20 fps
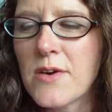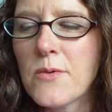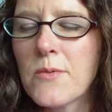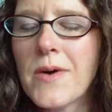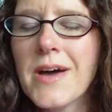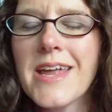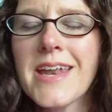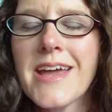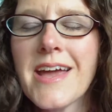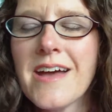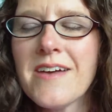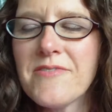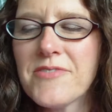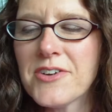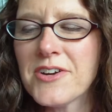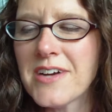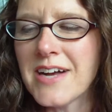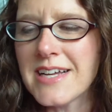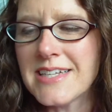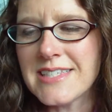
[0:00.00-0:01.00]

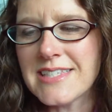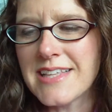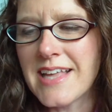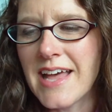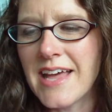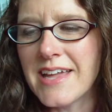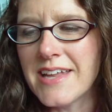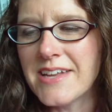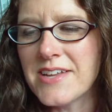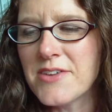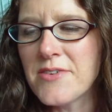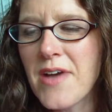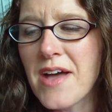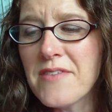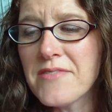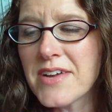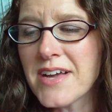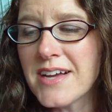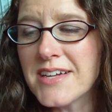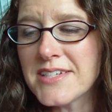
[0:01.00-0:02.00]
"Whatever," I said. "You
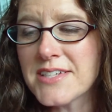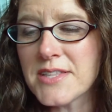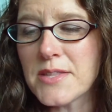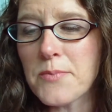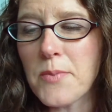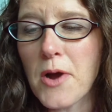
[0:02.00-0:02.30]
haven't gotten to the